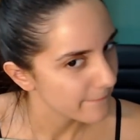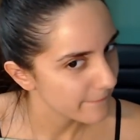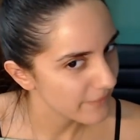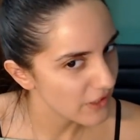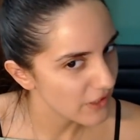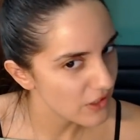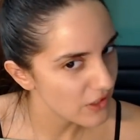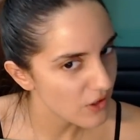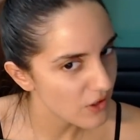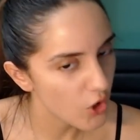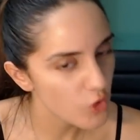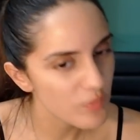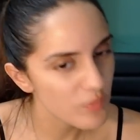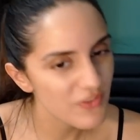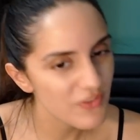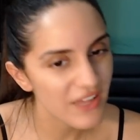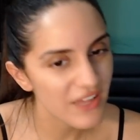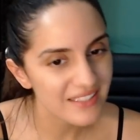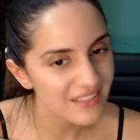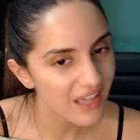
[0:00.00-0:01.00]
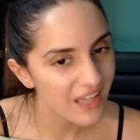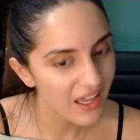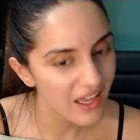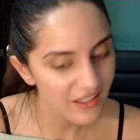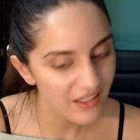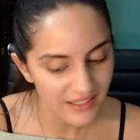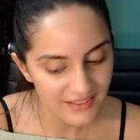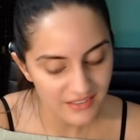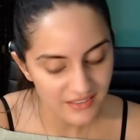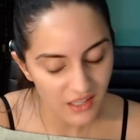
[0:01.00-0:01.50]
But that's
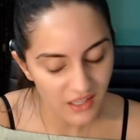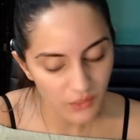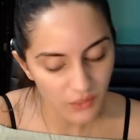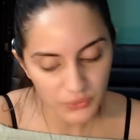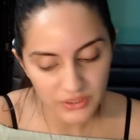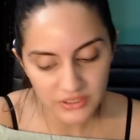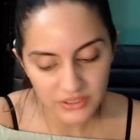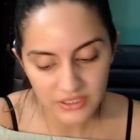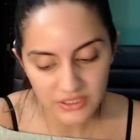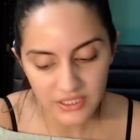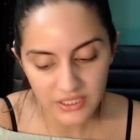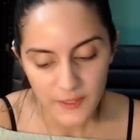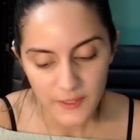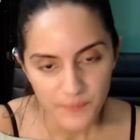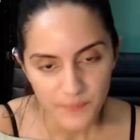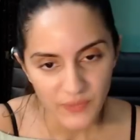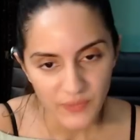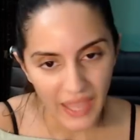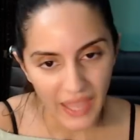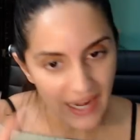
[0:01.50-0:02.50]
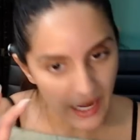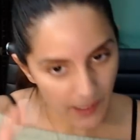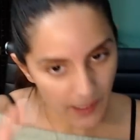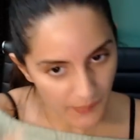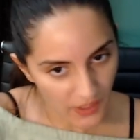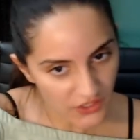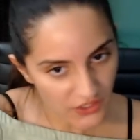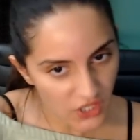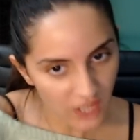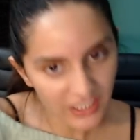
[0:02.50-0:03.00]
not really, And I'm
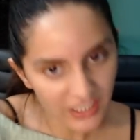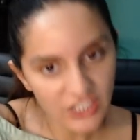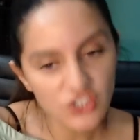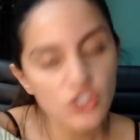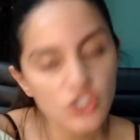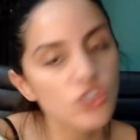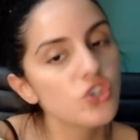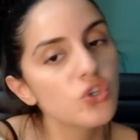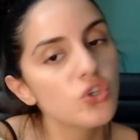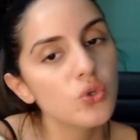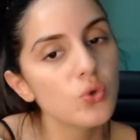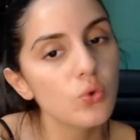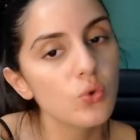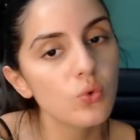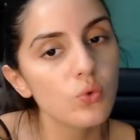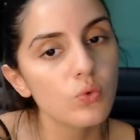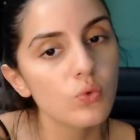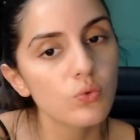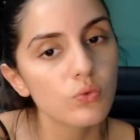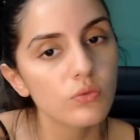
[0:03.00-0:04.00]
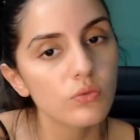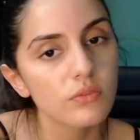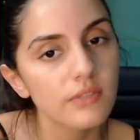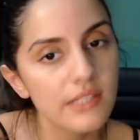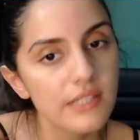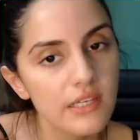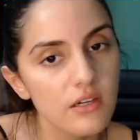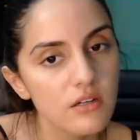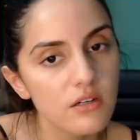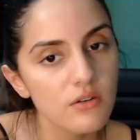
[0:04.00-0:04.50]
not talking to you,
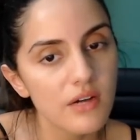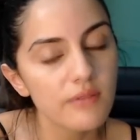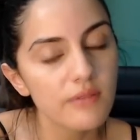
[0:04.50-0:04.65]
Leo.